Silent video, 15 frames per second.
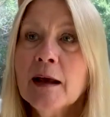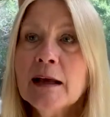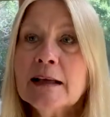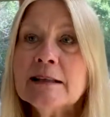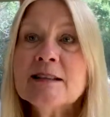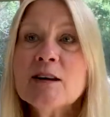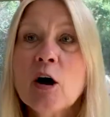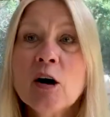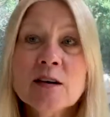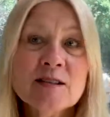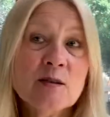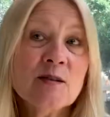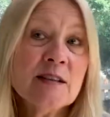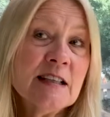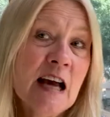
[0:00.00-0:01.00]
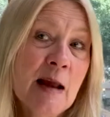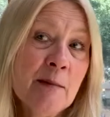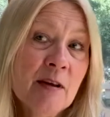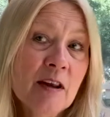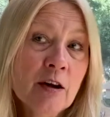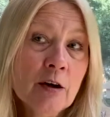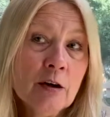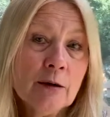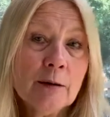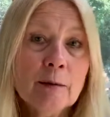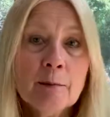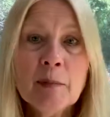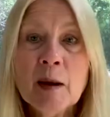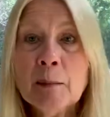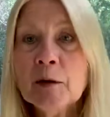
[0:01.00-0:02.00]
It's also the time of year.
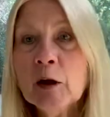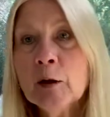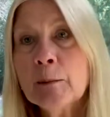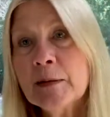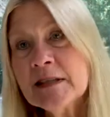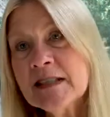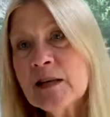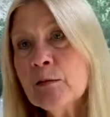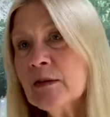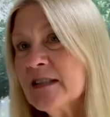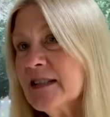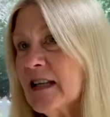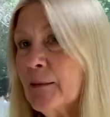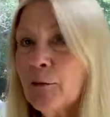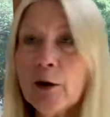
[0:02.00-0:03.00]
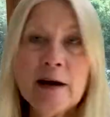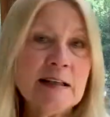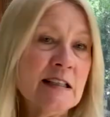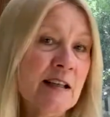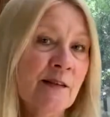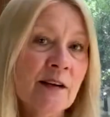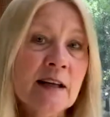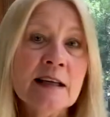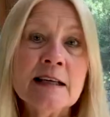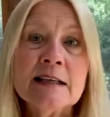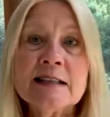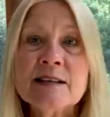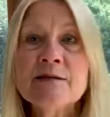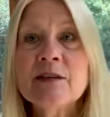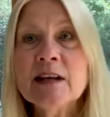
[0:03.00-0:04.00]
People are busy with summer
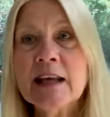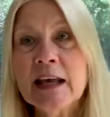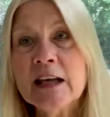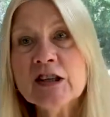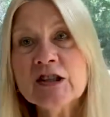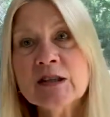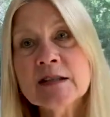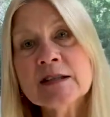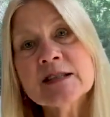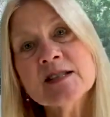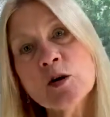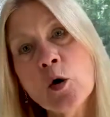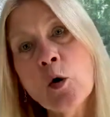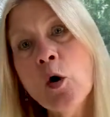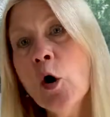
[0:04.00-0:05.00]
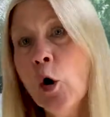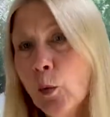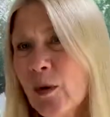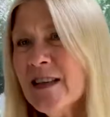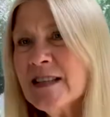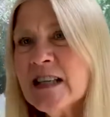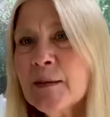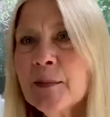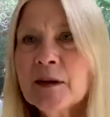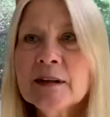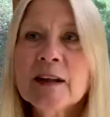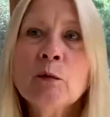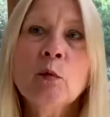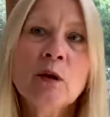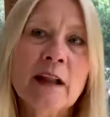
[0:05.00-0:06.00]
activities and vacations, so we
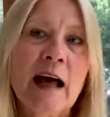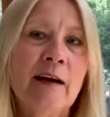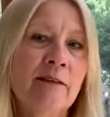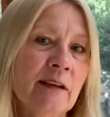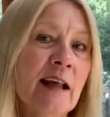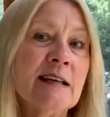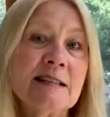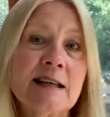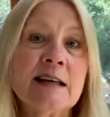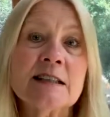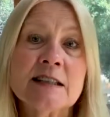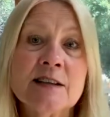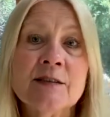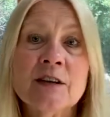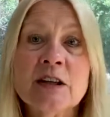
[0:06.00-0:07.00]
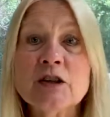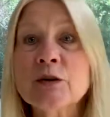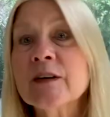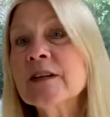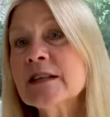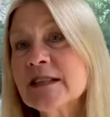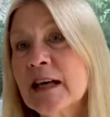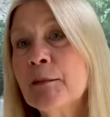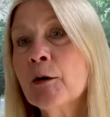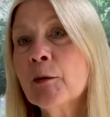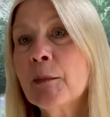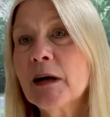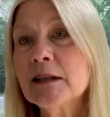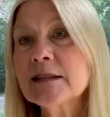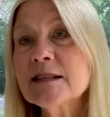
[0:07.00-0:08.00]
typically will have less activity during the summer
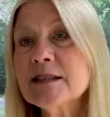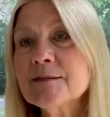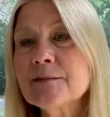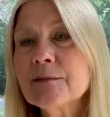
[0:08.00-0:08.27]
months.